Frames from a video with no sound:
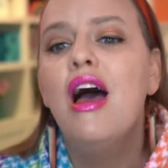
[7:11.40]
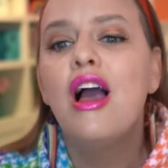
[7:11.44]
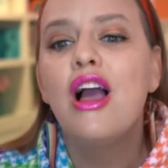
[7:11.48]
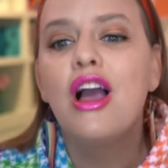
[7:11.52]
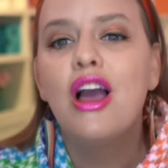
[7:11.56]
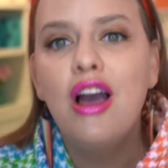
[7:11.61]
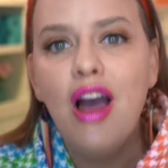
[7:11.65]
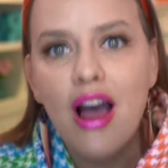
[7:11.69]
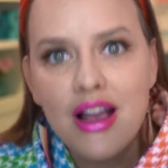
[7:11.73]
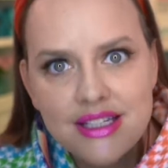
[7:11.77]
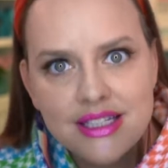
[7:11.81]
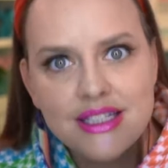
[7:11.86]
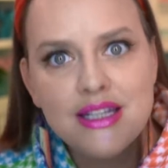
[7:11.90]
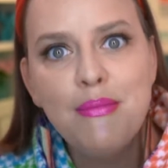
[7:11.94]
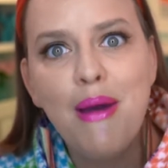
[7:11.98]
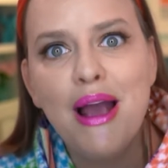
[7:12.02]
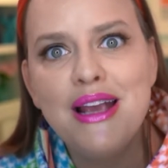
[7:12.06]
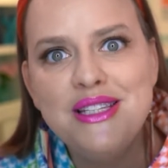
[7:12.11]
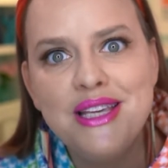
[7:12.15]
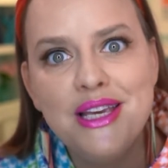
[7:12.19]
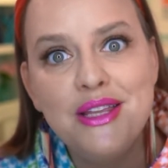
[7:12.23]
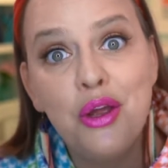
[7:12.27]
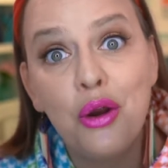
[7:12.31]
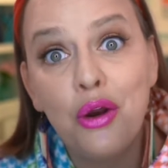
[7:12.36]

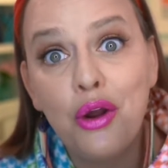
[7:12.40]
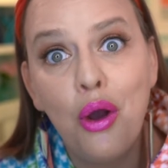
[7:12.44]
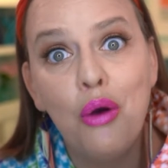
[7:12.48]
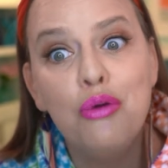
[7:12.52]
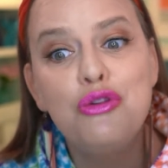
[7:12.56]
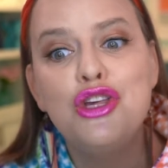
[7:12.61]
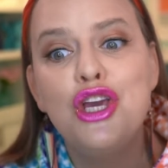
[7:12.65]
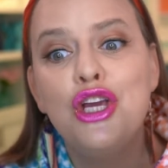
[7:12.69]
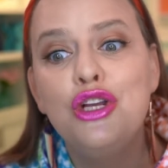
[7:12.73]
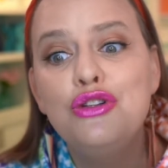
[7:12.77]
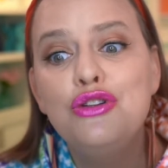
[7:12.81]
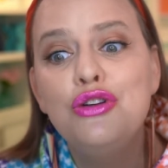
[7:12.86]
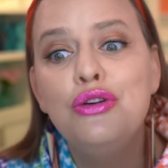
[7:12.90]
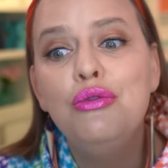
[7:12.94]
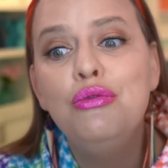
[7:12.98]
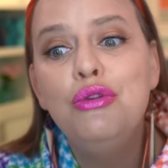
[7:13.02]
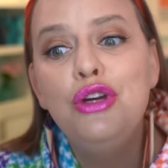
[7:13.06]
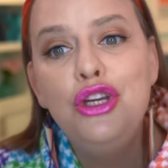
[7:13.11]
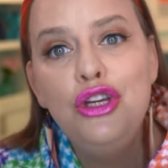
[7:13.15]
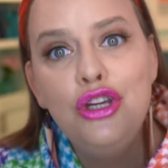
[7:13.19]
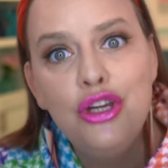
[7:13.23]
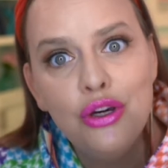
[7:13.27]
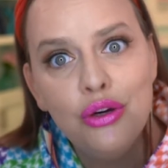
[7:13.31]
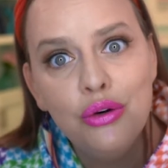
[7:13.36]
customizing their coaching to
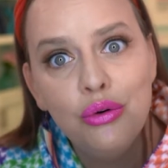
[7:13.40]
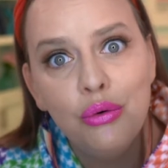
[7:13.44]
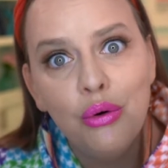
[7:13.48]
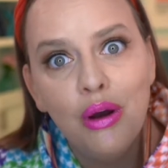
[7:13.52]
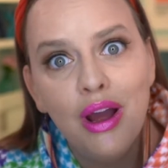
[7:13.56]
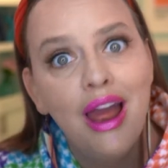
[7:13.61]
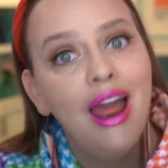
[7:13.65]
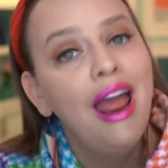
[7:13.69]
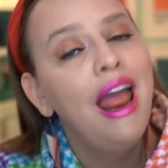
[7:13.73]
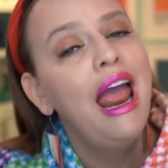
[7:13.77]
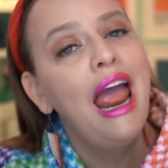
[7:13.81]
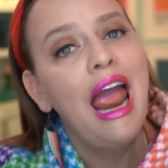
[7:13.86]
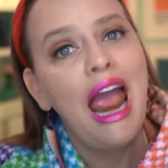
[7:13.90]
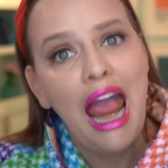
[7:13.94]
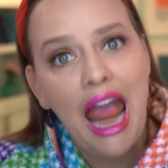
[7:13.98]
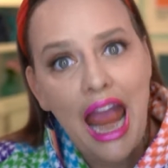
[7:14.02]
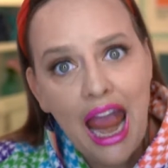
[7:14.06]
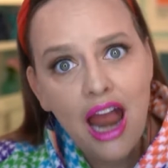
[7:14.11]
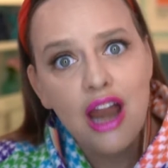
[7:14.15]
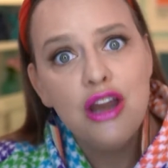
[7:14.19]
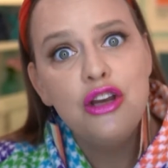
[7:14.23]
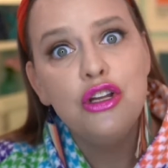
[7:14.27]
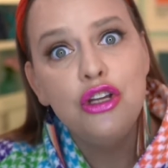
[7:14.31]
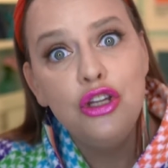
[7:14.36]
you
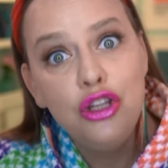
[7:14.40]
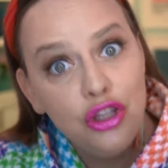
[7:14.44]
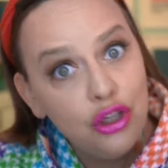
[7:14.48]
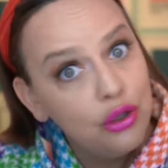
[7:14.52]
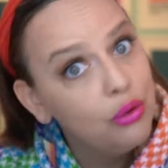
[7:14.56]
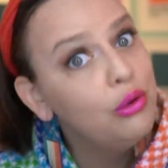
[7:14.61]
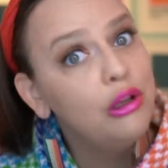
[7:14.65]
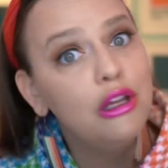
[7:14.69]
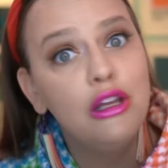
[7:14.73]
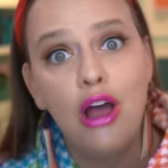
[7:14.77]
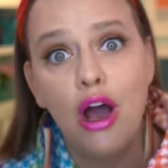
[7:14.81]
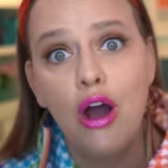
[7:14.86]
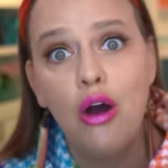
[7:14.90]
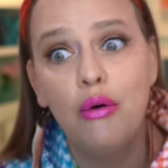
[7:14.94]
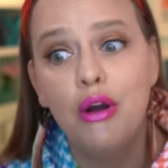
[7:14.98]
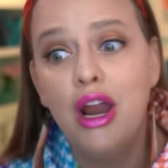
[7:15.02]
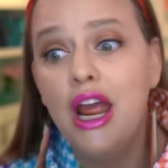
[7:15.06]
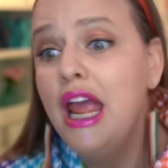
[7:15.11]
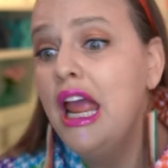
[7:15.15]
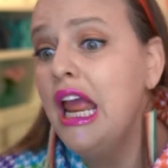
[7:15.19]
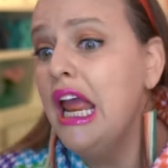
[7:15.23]
and you alone,